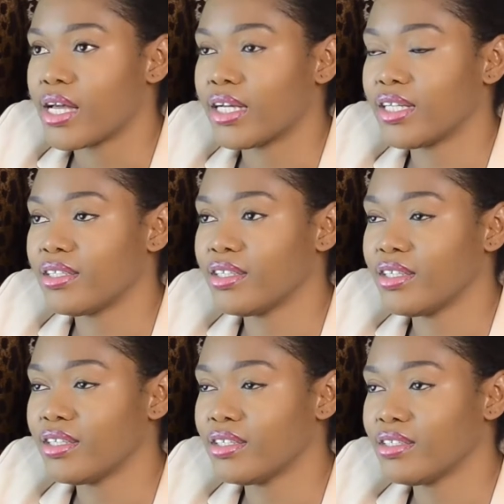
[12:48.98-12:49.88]
And
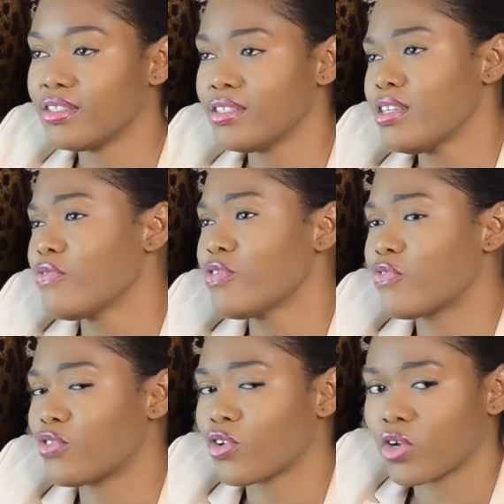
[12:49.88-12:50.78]
then even
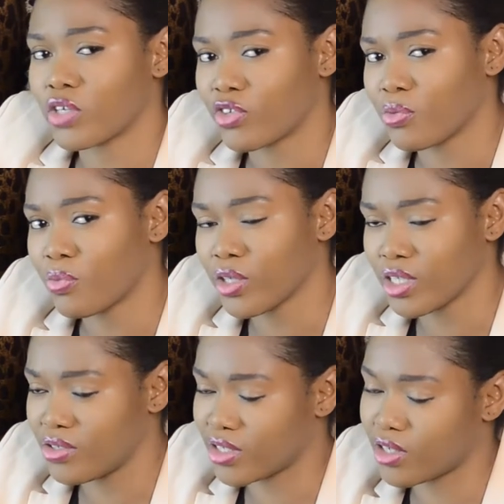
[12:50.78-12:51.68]
if you don't call it for the
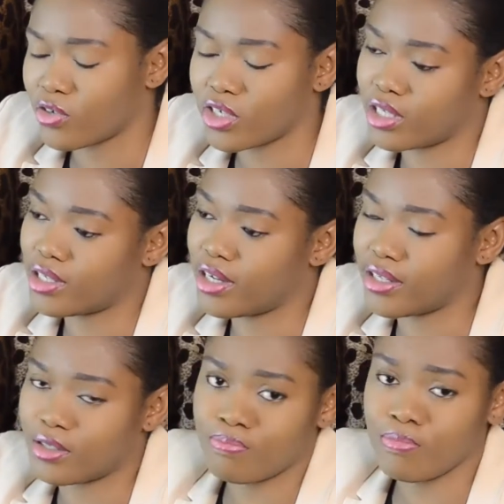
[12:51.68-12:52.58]
morning, you can call it at night.